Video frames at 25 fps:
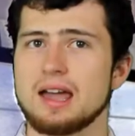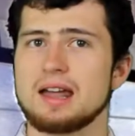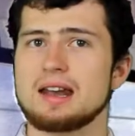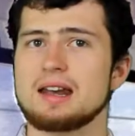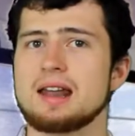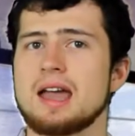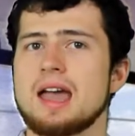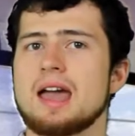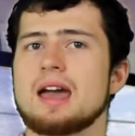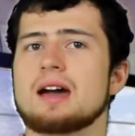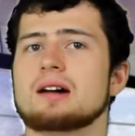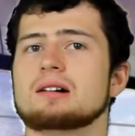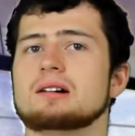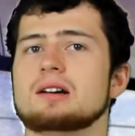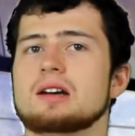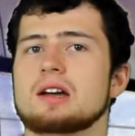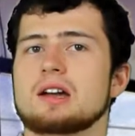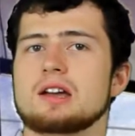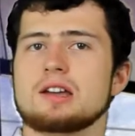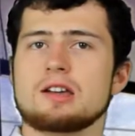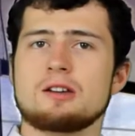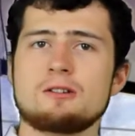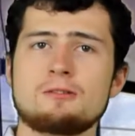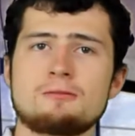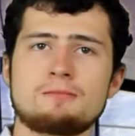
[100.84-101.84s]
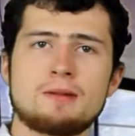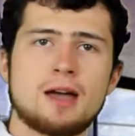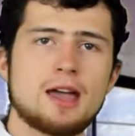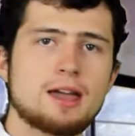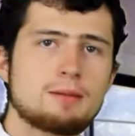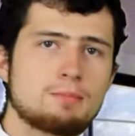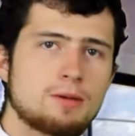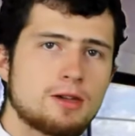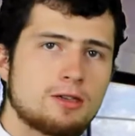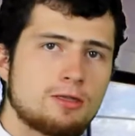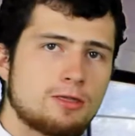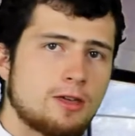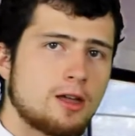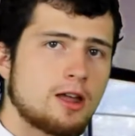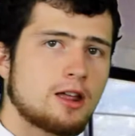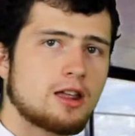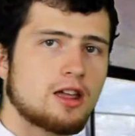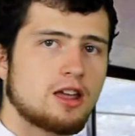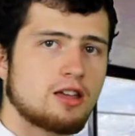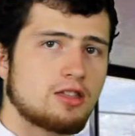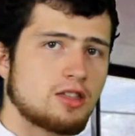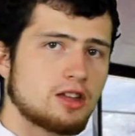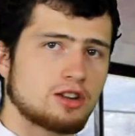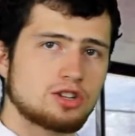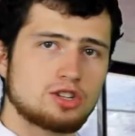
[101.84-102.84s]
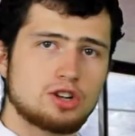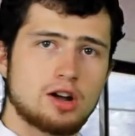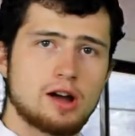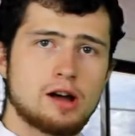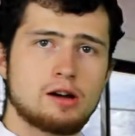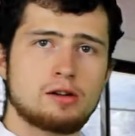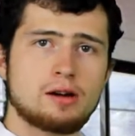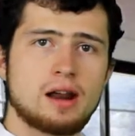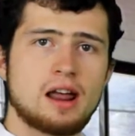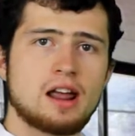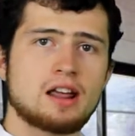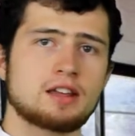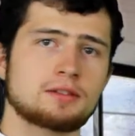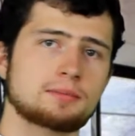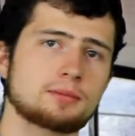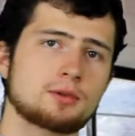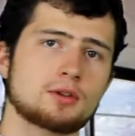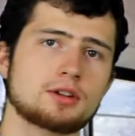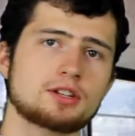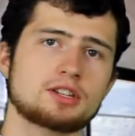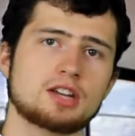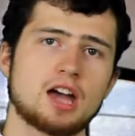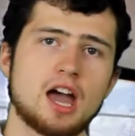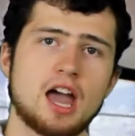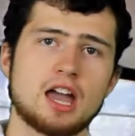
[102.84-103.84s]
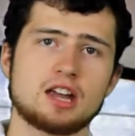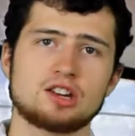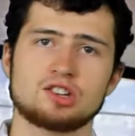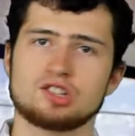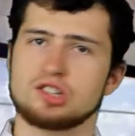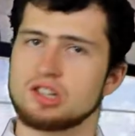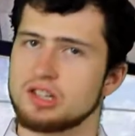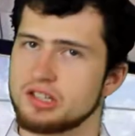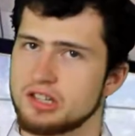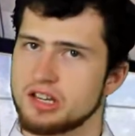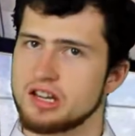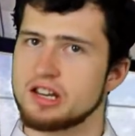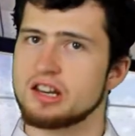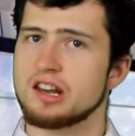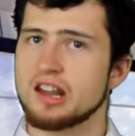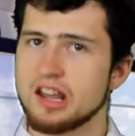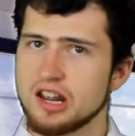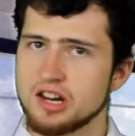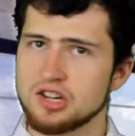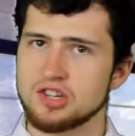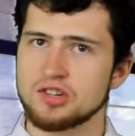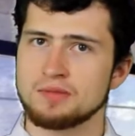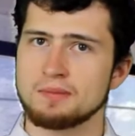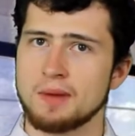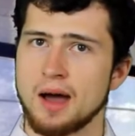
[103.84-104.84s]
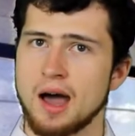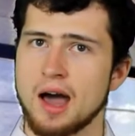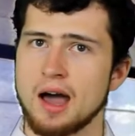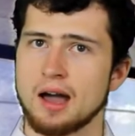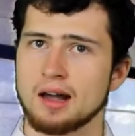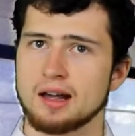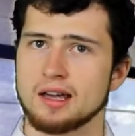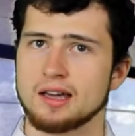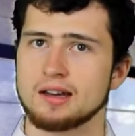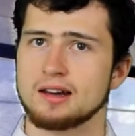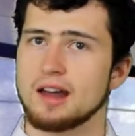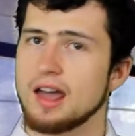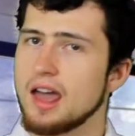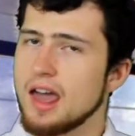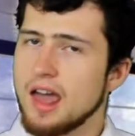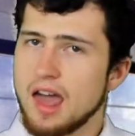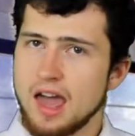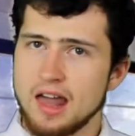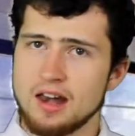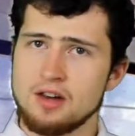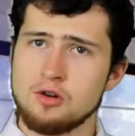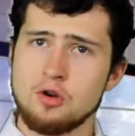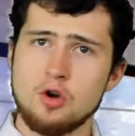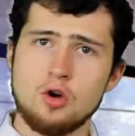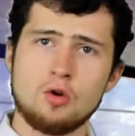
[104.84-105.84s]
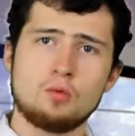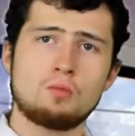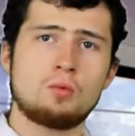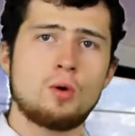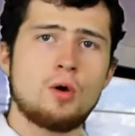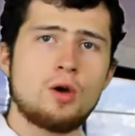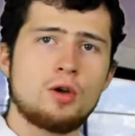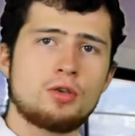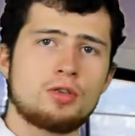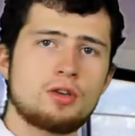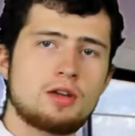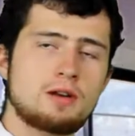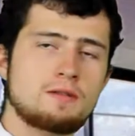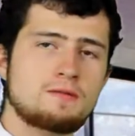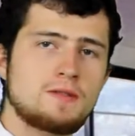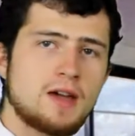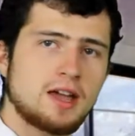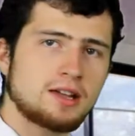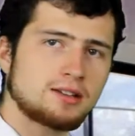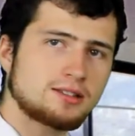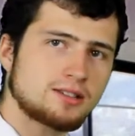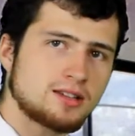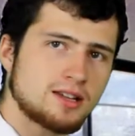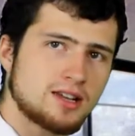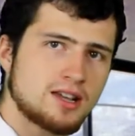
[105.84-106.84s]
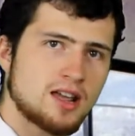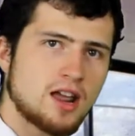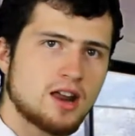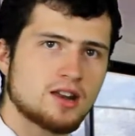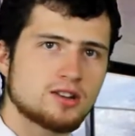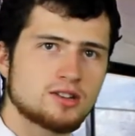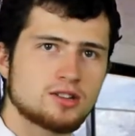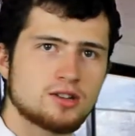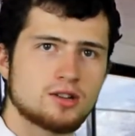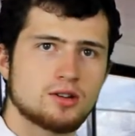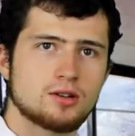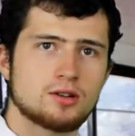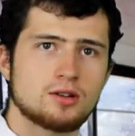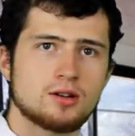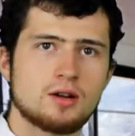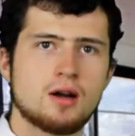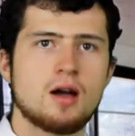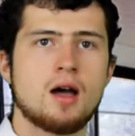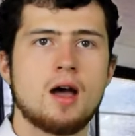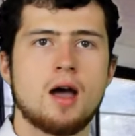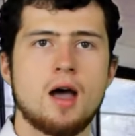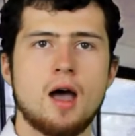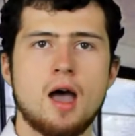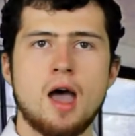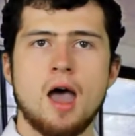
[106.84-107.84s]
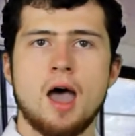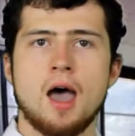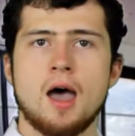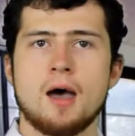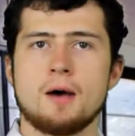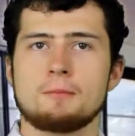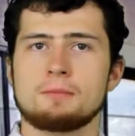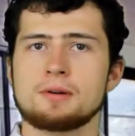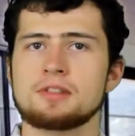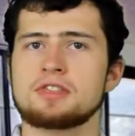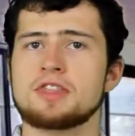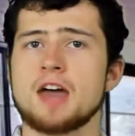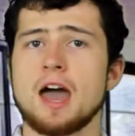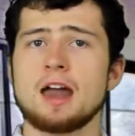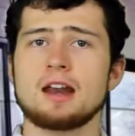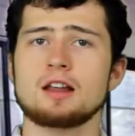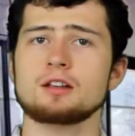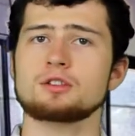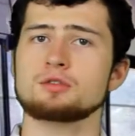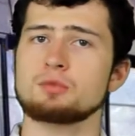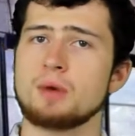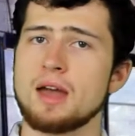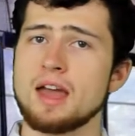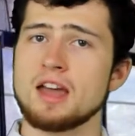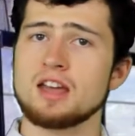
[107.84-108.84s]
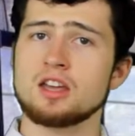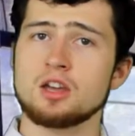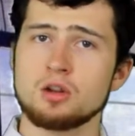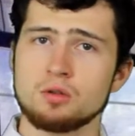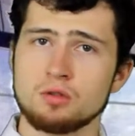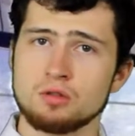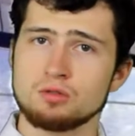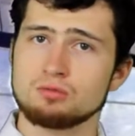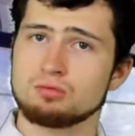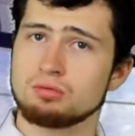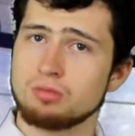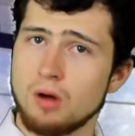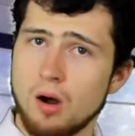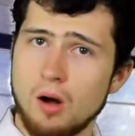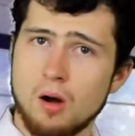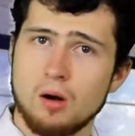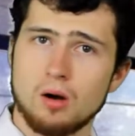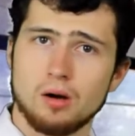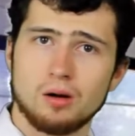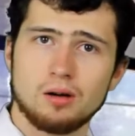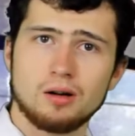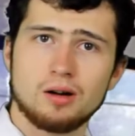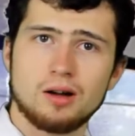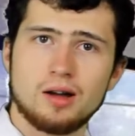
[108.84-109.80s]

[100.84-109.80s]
Now, you may be thinking that child exploitation is a niche market and not worth investing into. But that is where you were wrong.